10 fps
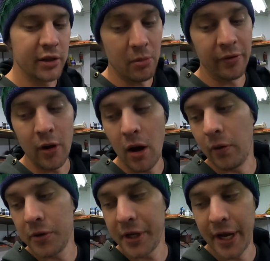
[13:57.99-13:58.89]
Number
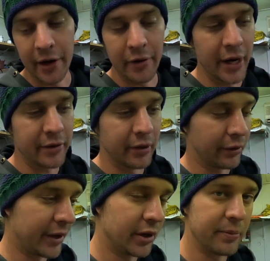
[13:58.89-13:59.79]
5 also had a cracked
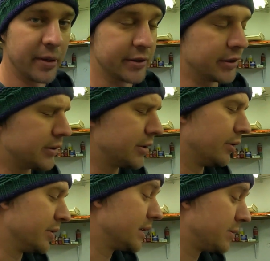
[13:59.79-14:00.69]
ring land in the piston,
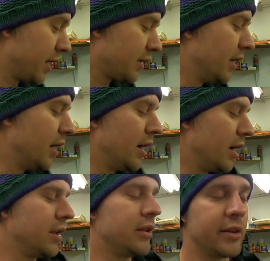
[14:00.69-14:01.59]
so we suspect
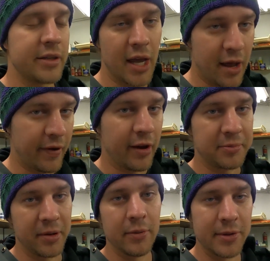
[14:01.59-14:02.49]
that the sad valve
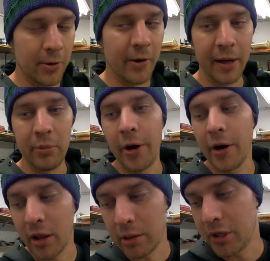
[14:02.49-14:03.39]
spring that was already
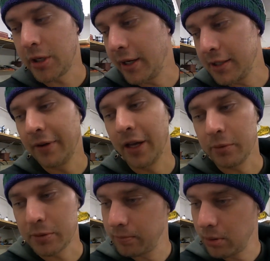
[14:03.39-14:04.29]
broken that the machinist
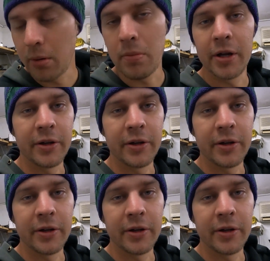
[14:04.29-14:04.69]
found was probably